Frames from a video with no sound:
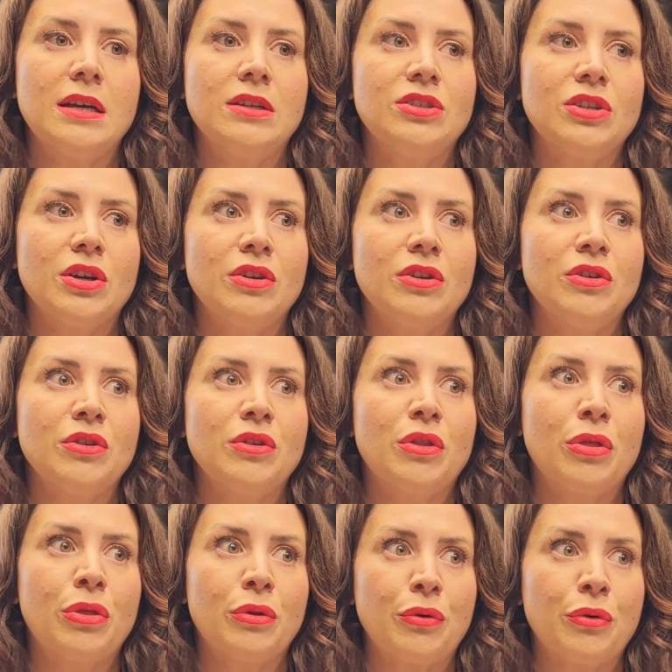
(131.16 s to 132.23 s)
done
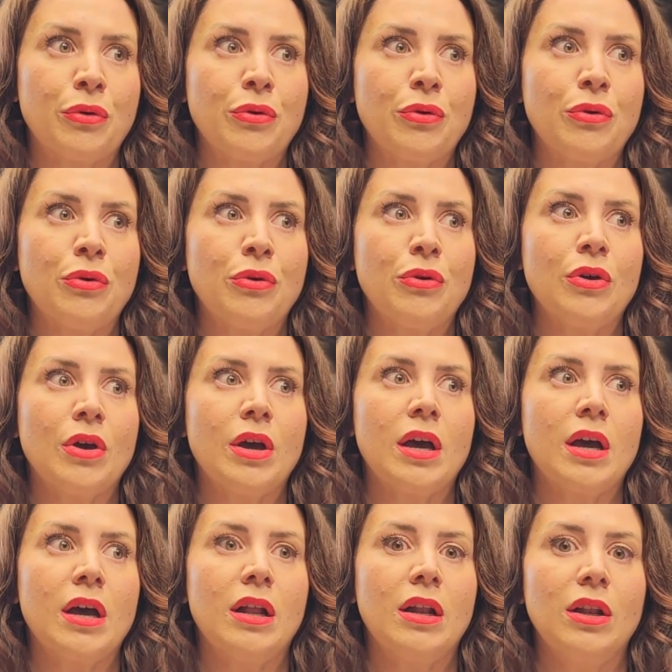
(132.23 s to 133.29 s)
through
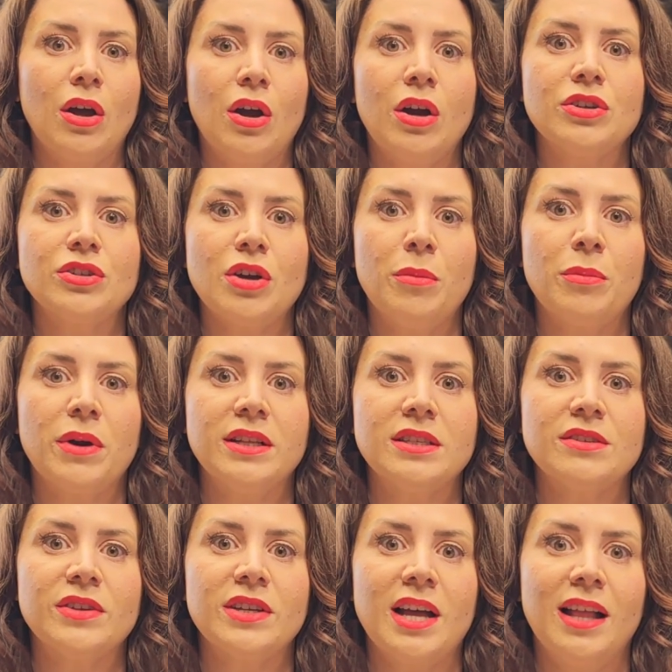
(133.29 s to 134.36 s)
a large
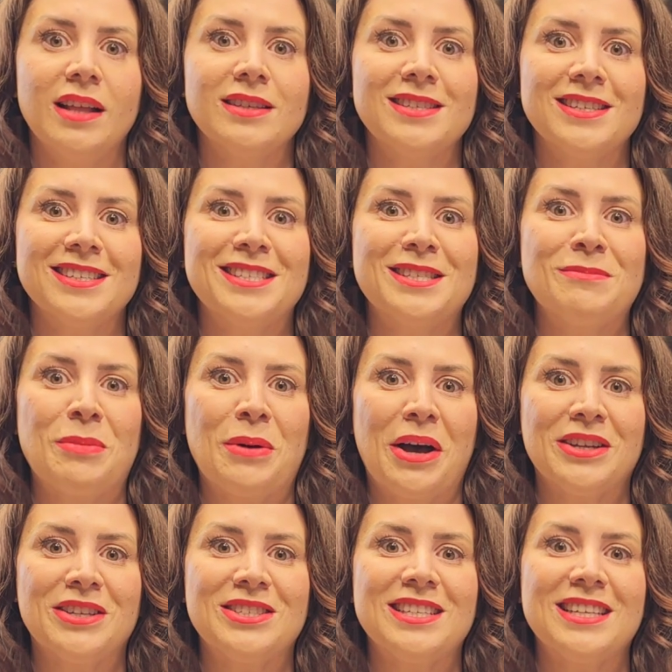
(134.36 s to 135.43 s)
comprehensive analysis,
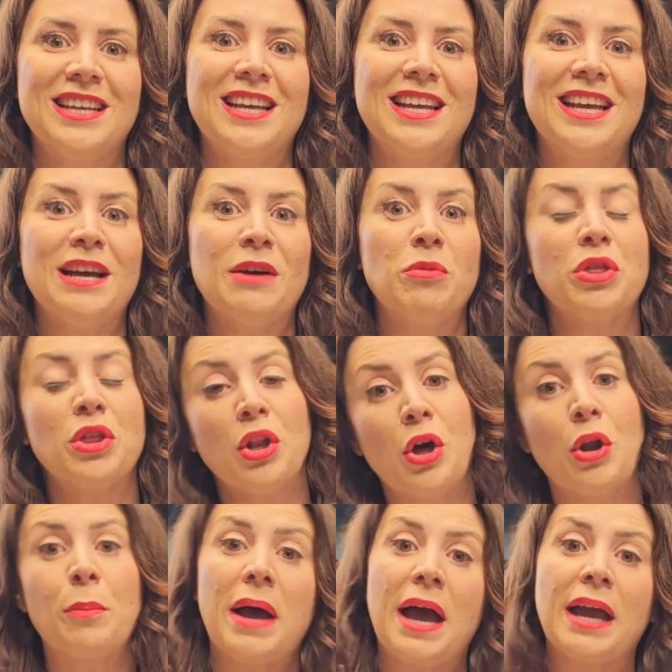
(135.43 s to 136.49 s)
but with a
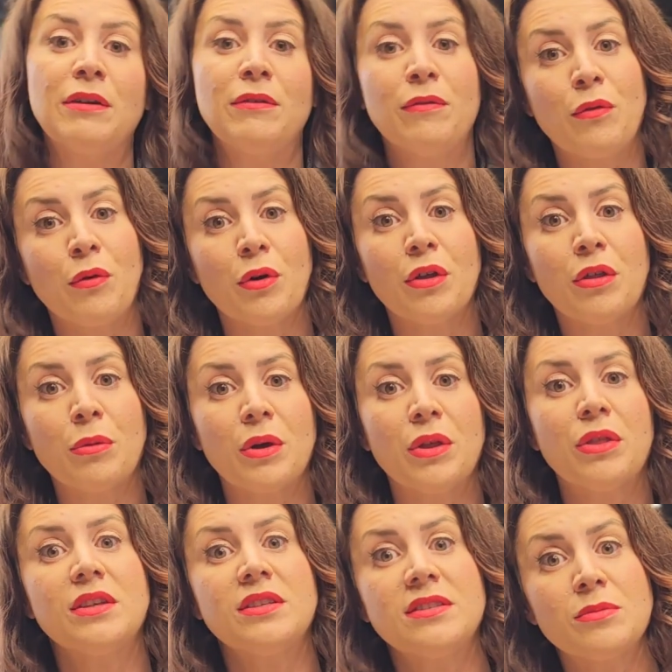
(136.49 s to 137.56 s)
lot of back and forth with
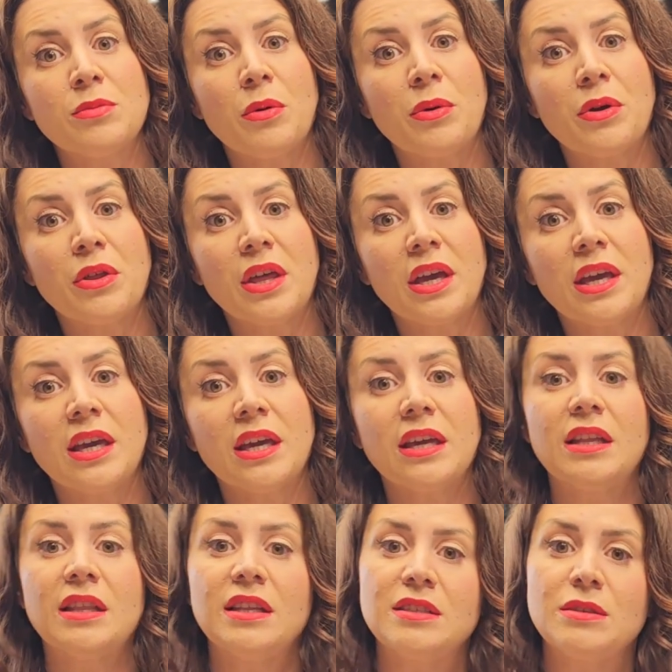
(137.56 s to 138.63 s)
this is what we're
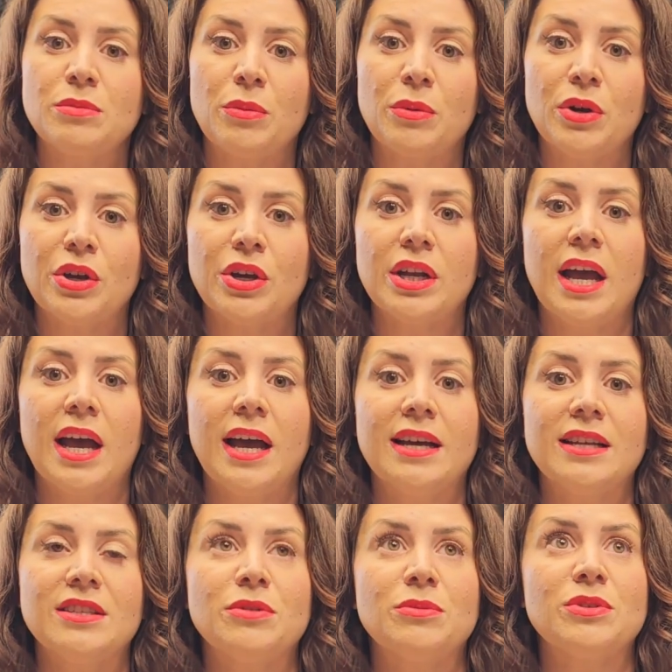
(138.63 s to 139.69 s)
thinking, this is what we're looking
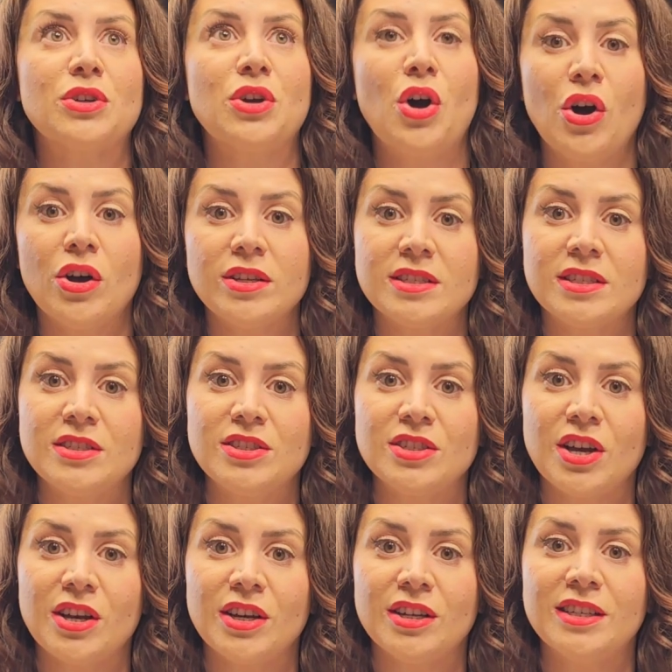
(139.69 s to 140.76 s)
at. There was a costing
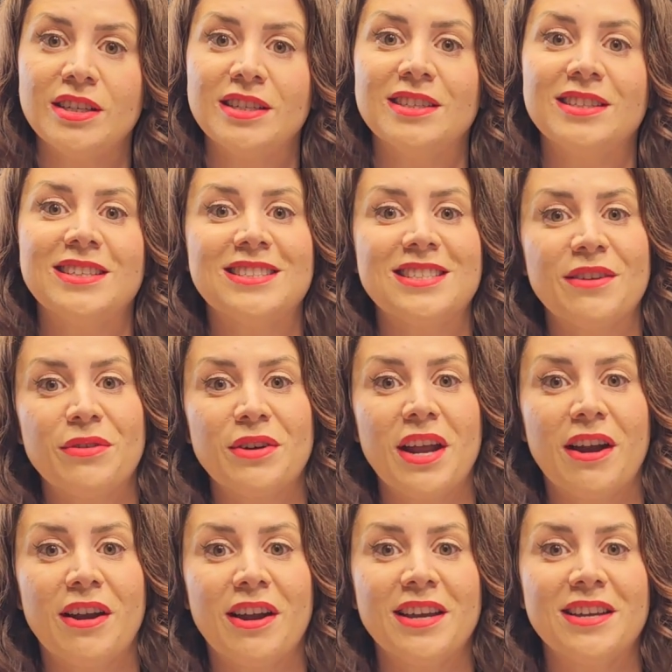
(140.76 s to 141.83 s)
done at different
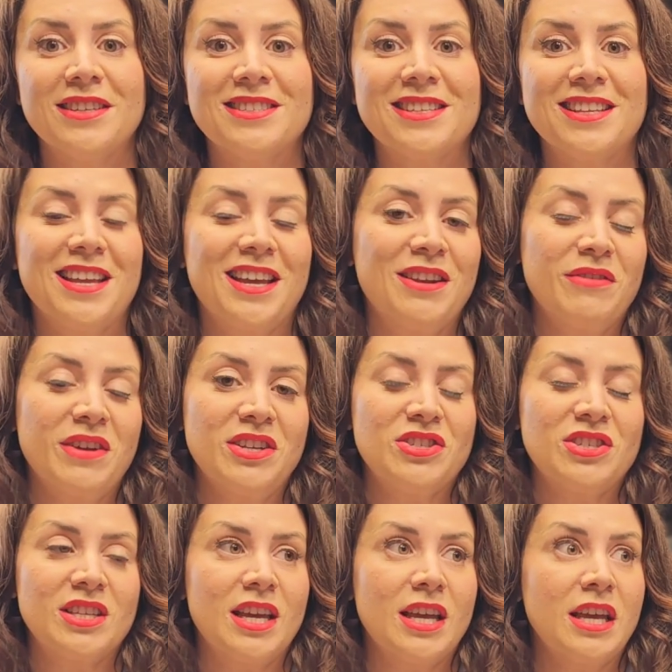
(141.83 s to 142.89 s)
areas, and then
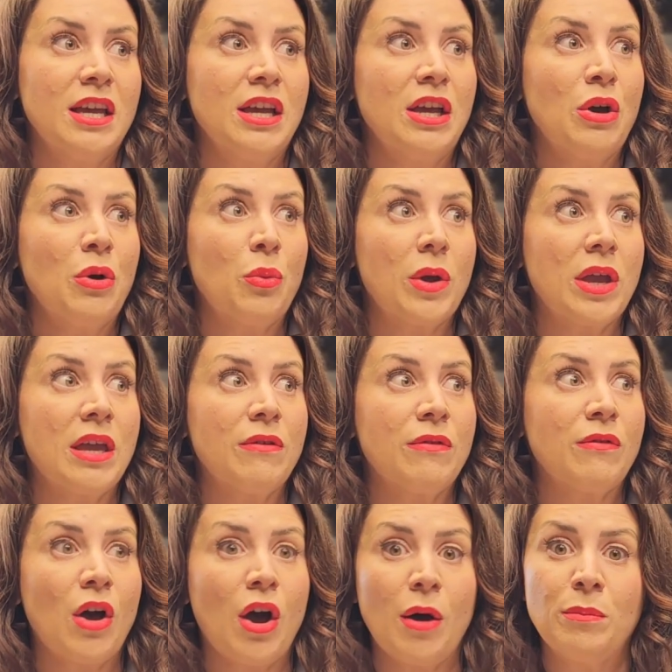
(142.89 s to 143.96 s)
eventually
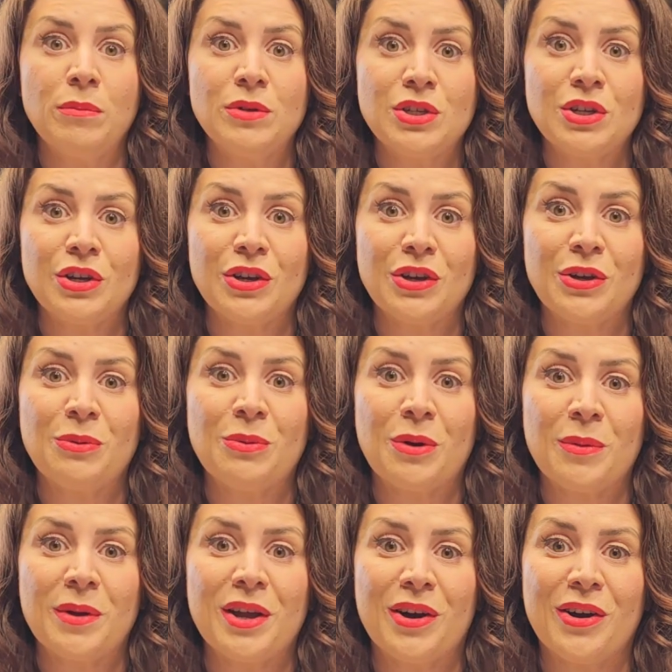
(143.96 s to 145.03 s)
we've come to
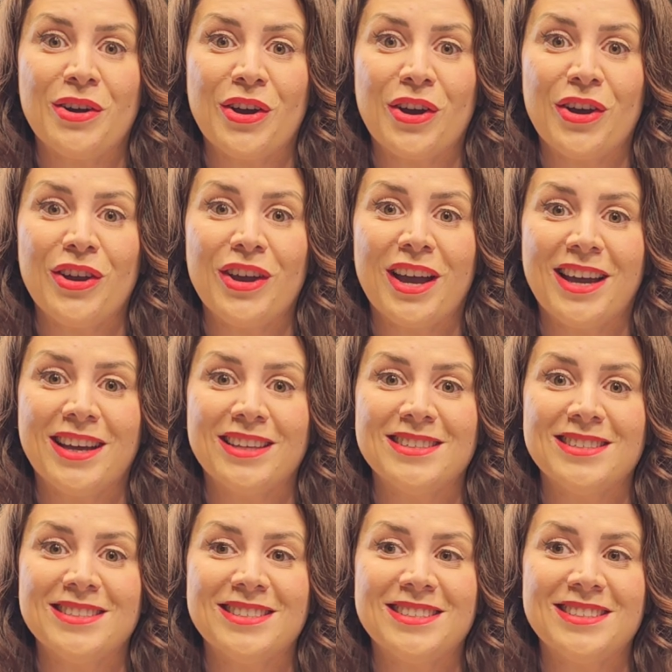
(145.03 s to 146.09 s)
where we are now, and